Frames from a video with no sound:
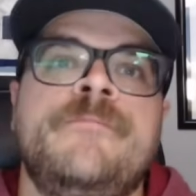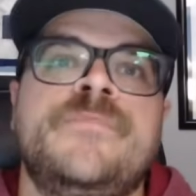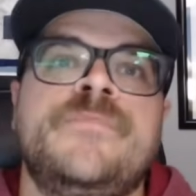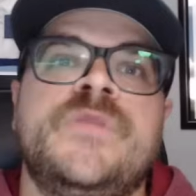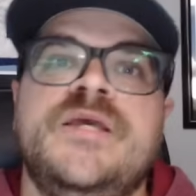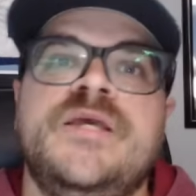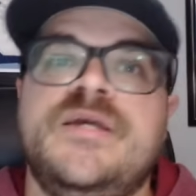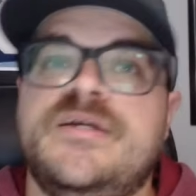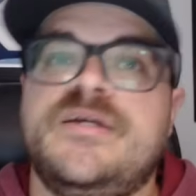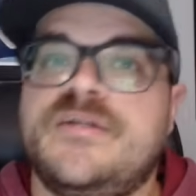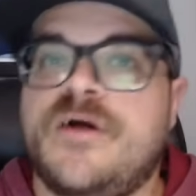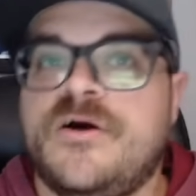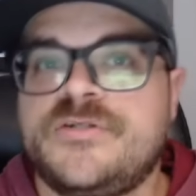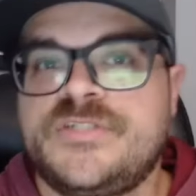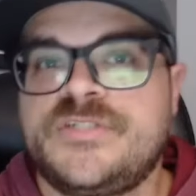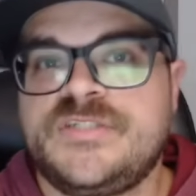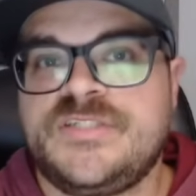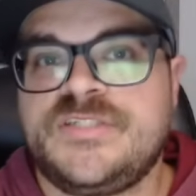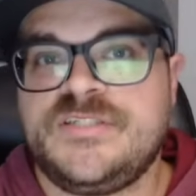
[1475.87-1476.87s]
He
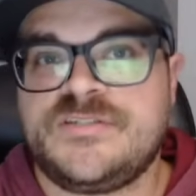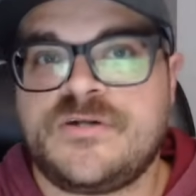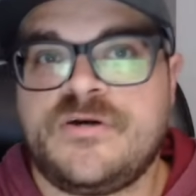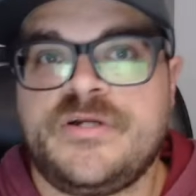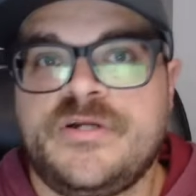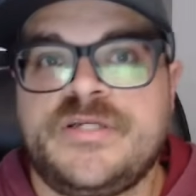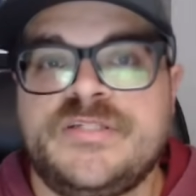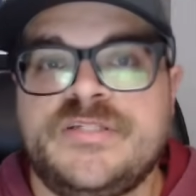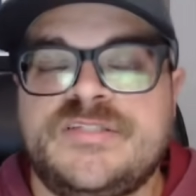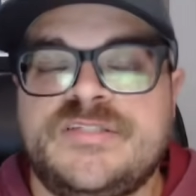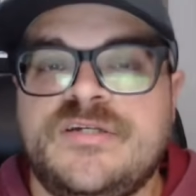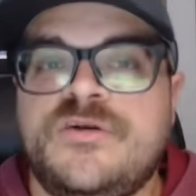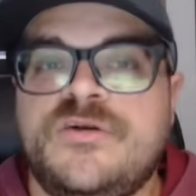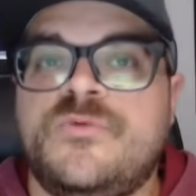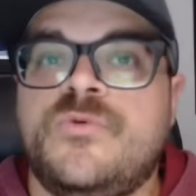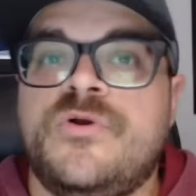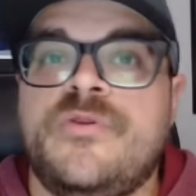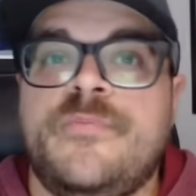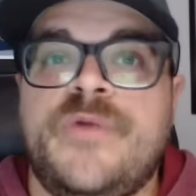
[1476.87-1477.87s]
acknowledges he's already
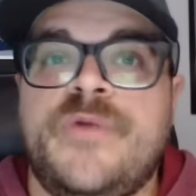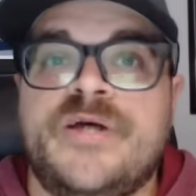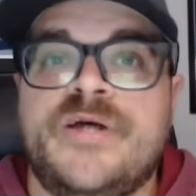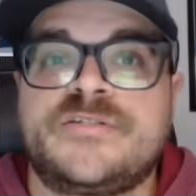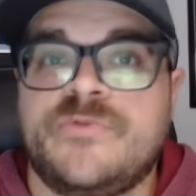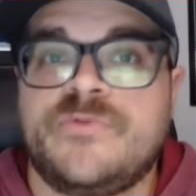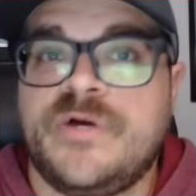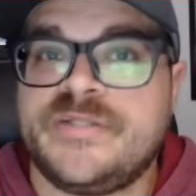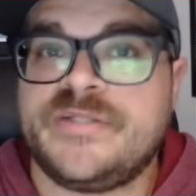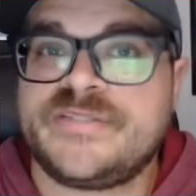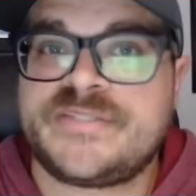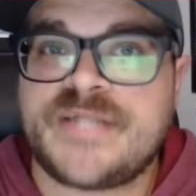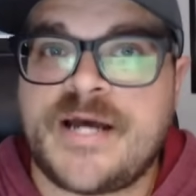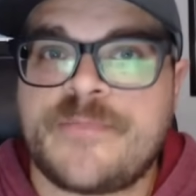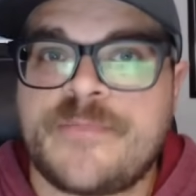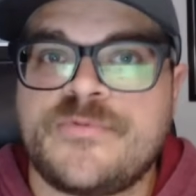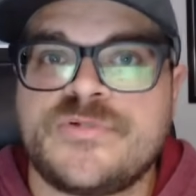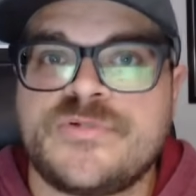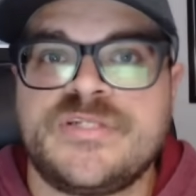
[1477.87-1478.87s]
considered one of the best run
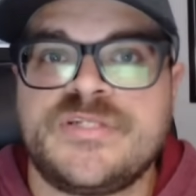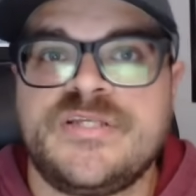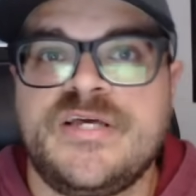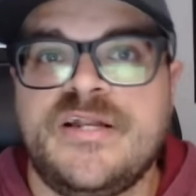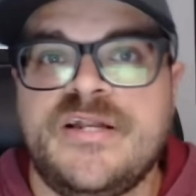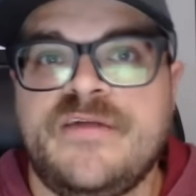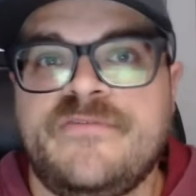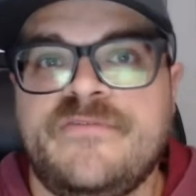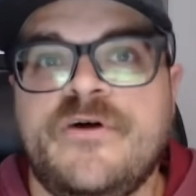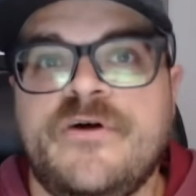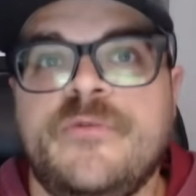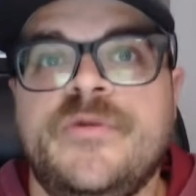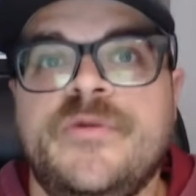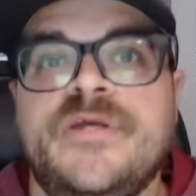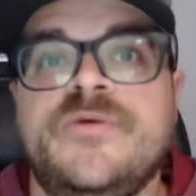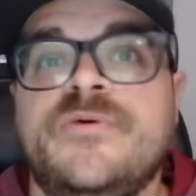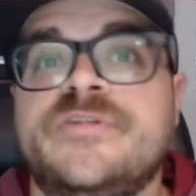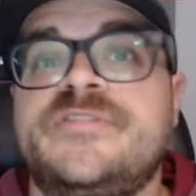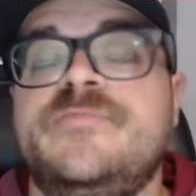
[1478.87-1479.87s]
stoppers in the NFL, but
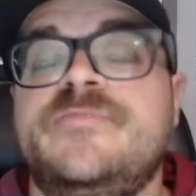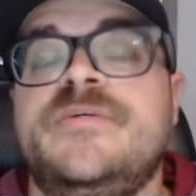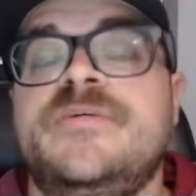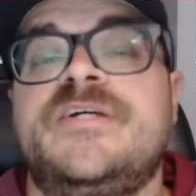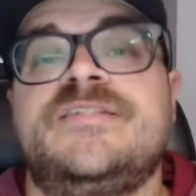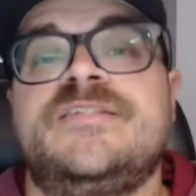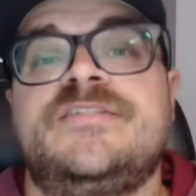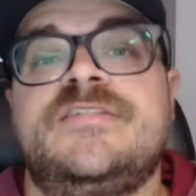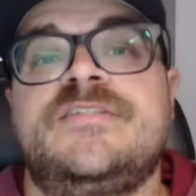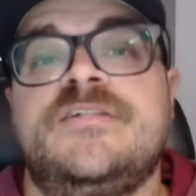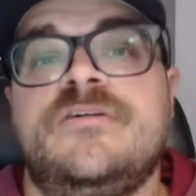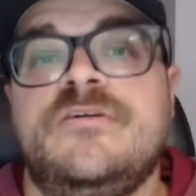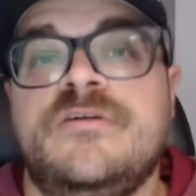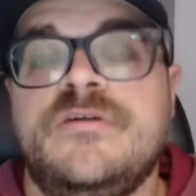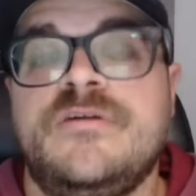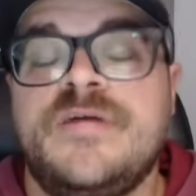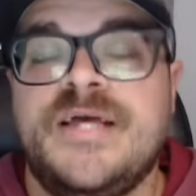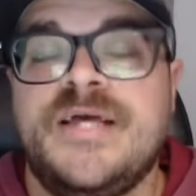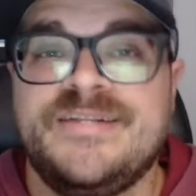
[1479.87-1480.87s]
he wants to be
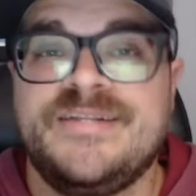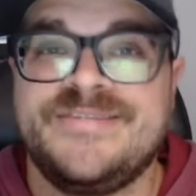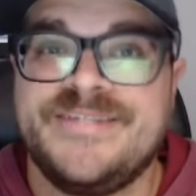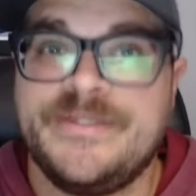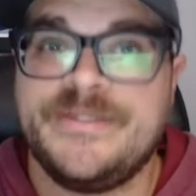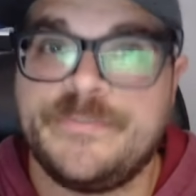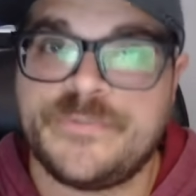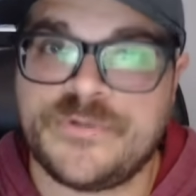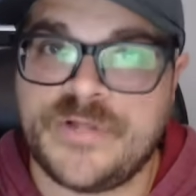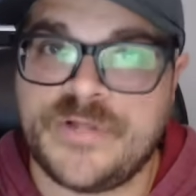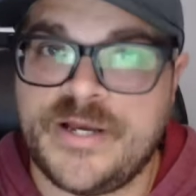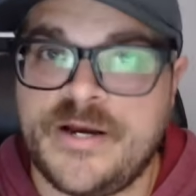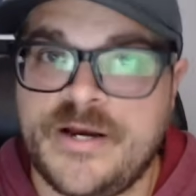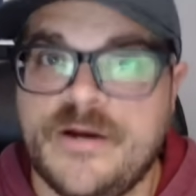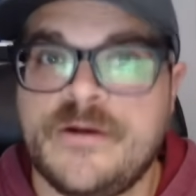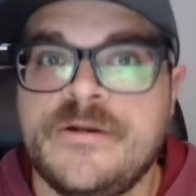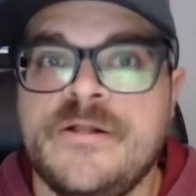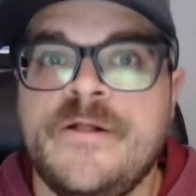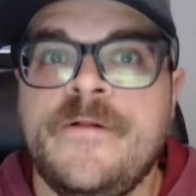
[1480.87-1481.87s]
considered an elite
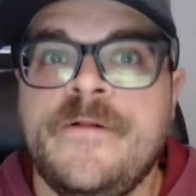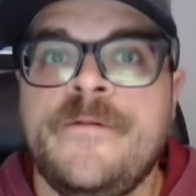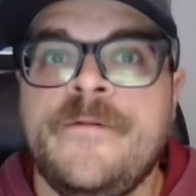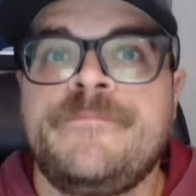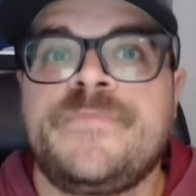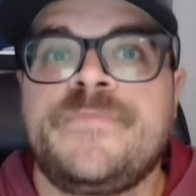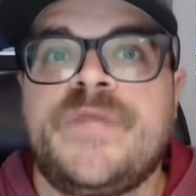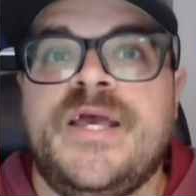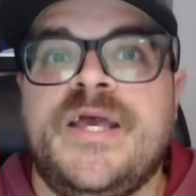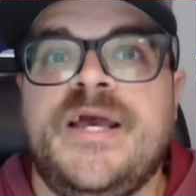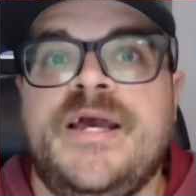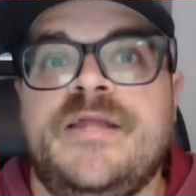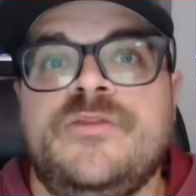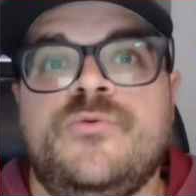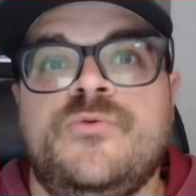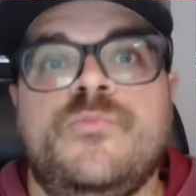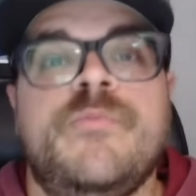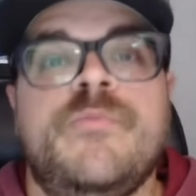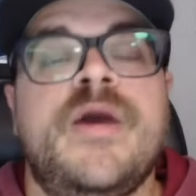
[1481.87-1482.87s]
player.
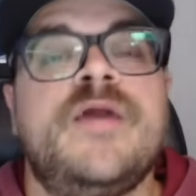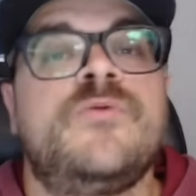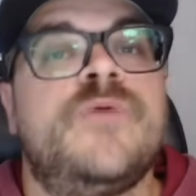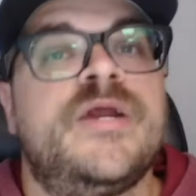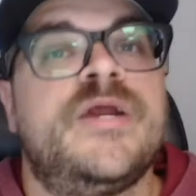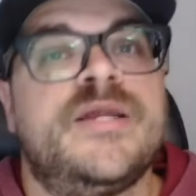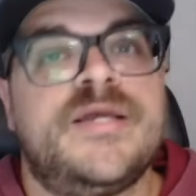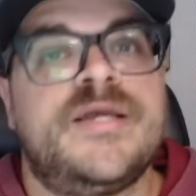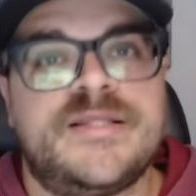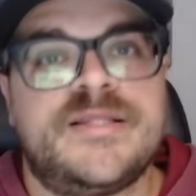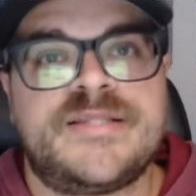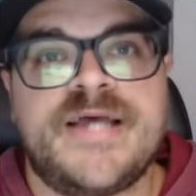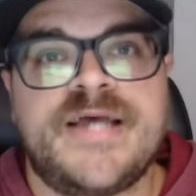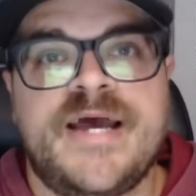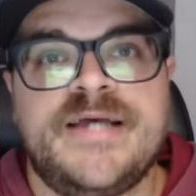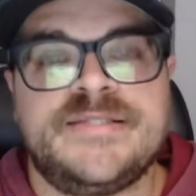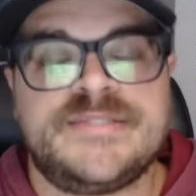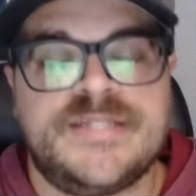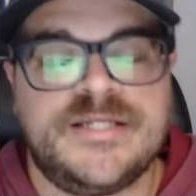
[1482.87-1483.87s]
And the main way to get
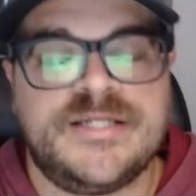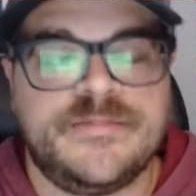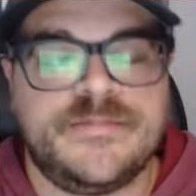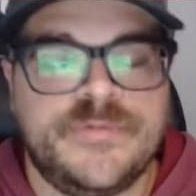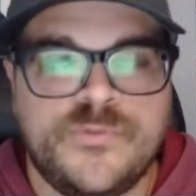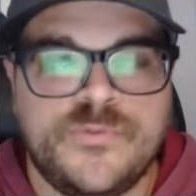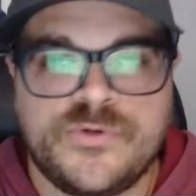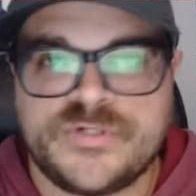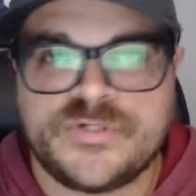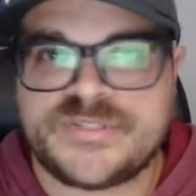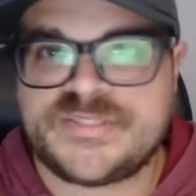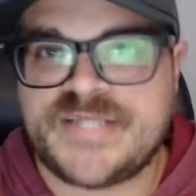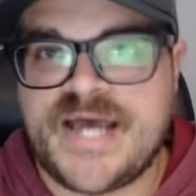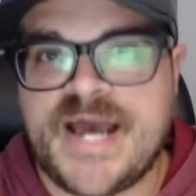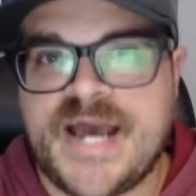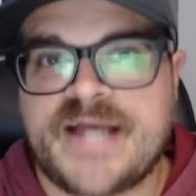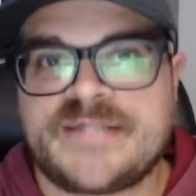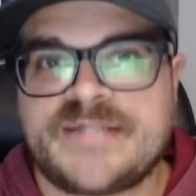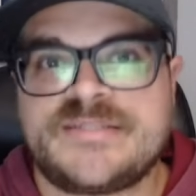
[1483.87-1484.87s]
that is going to be more
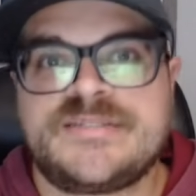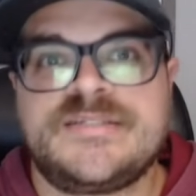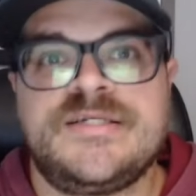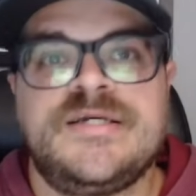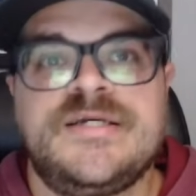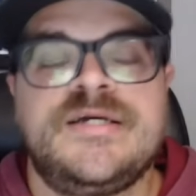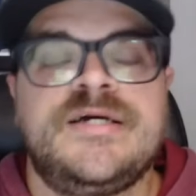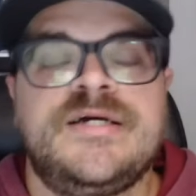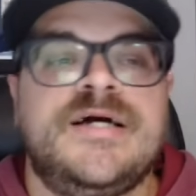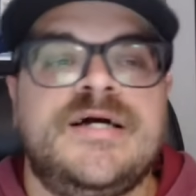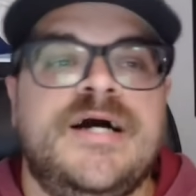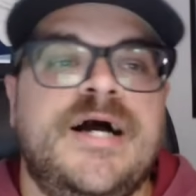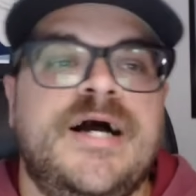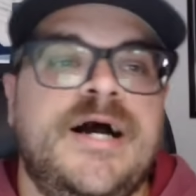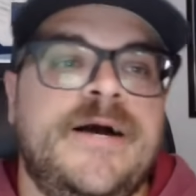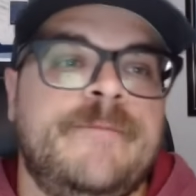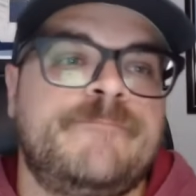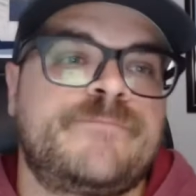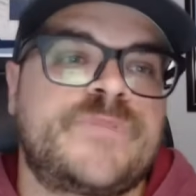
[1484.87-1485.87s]
sacks.
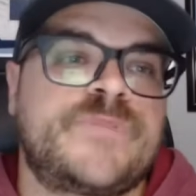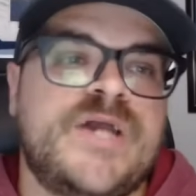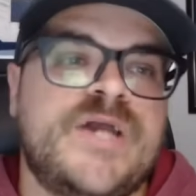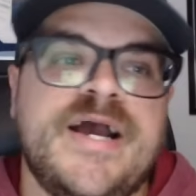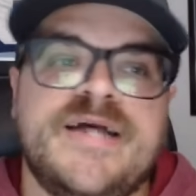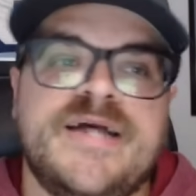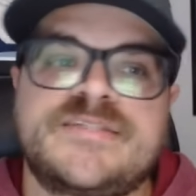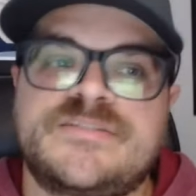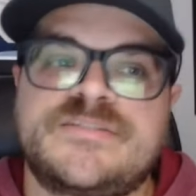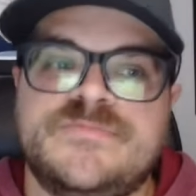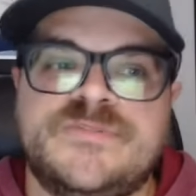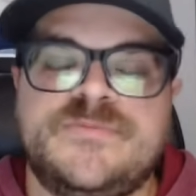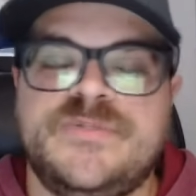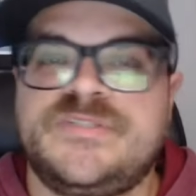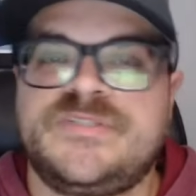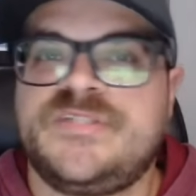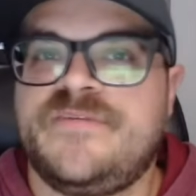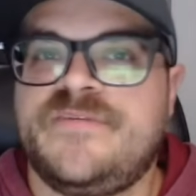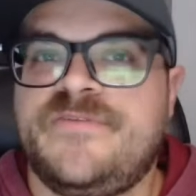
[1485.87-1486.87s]
I asked him
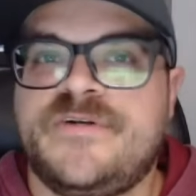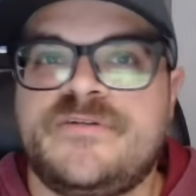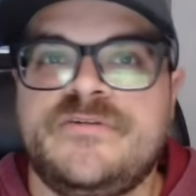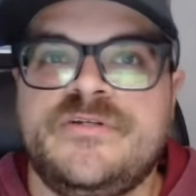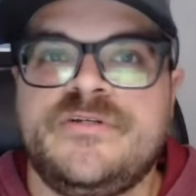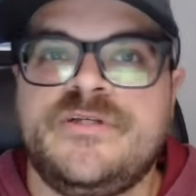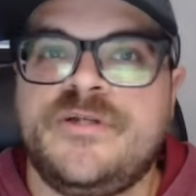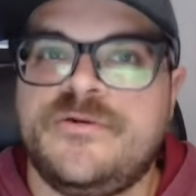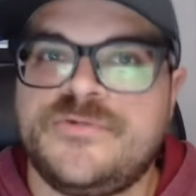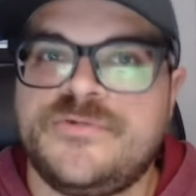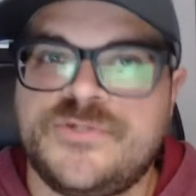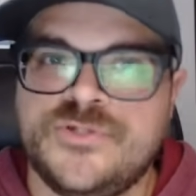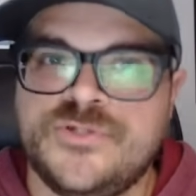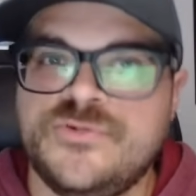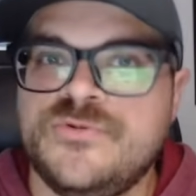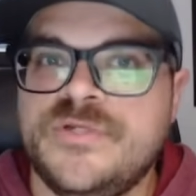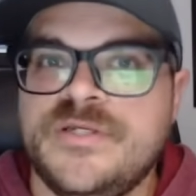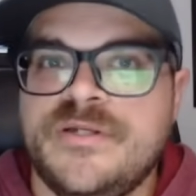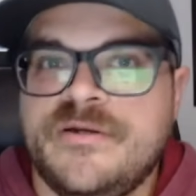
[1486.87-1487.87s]
specifically, you know, do
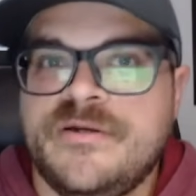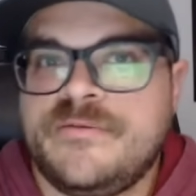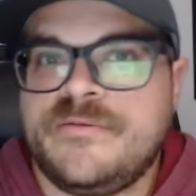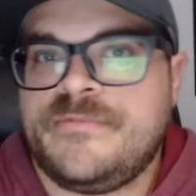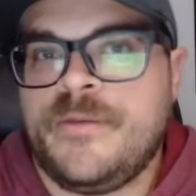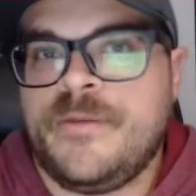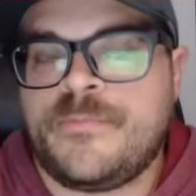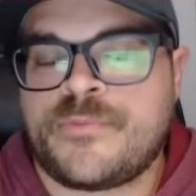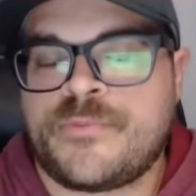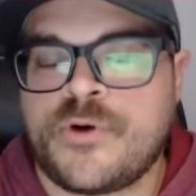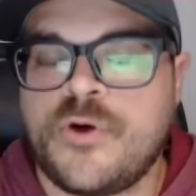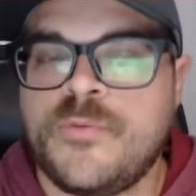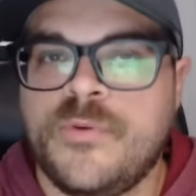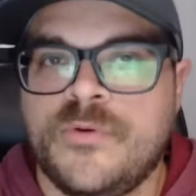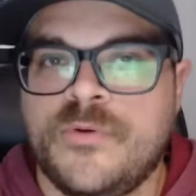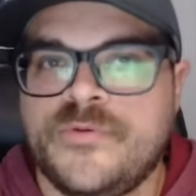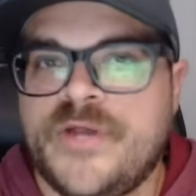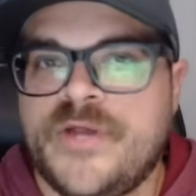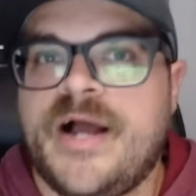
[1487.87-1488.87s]
you need a Pro
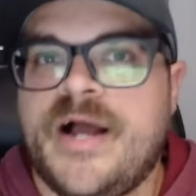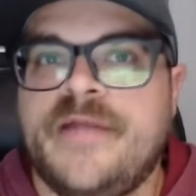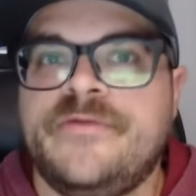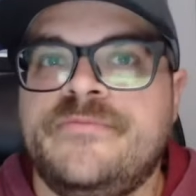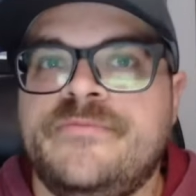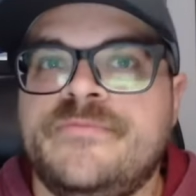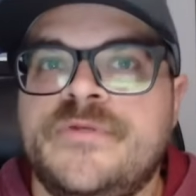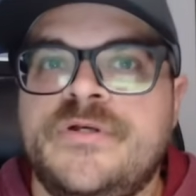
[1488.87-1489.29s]
Bowl nod